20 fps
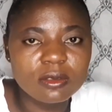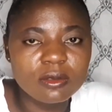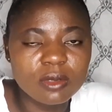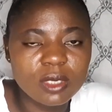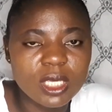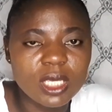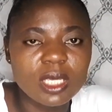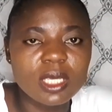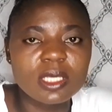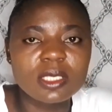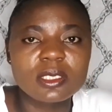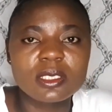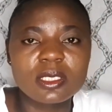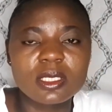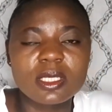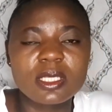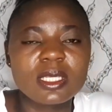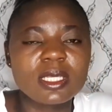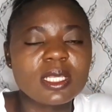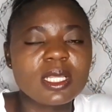Okay,
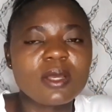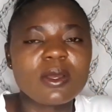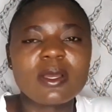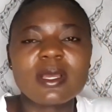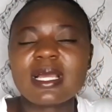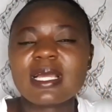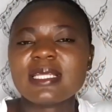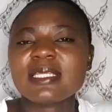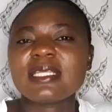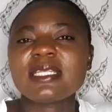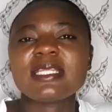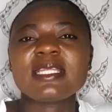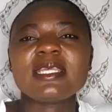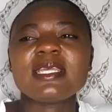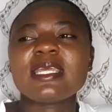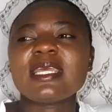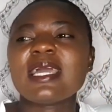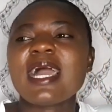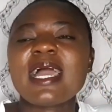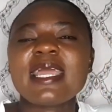the
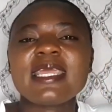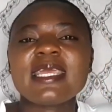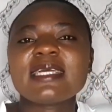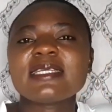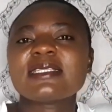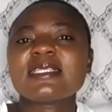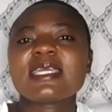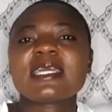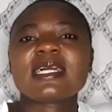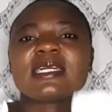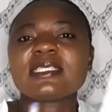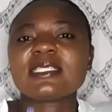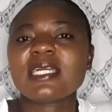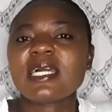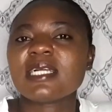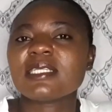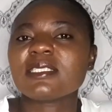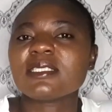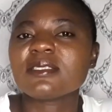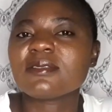highest they can
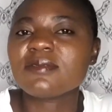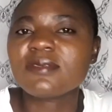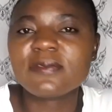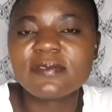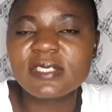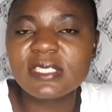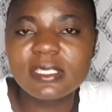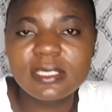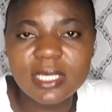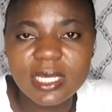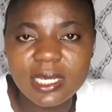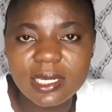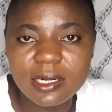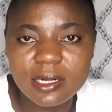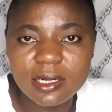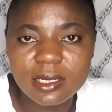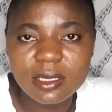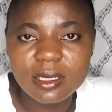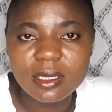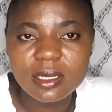charge is 15
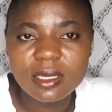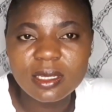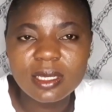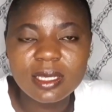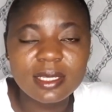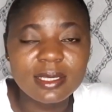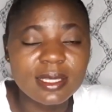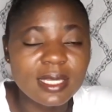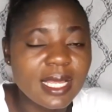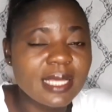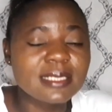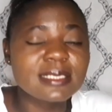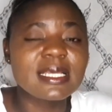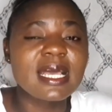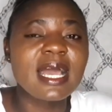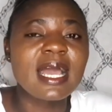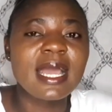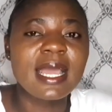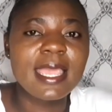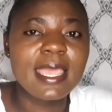naira. That's
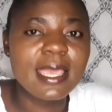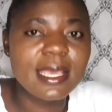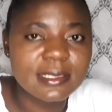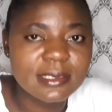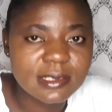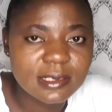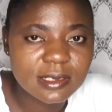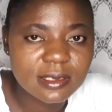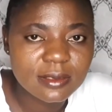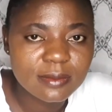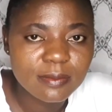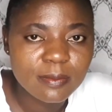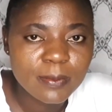highest.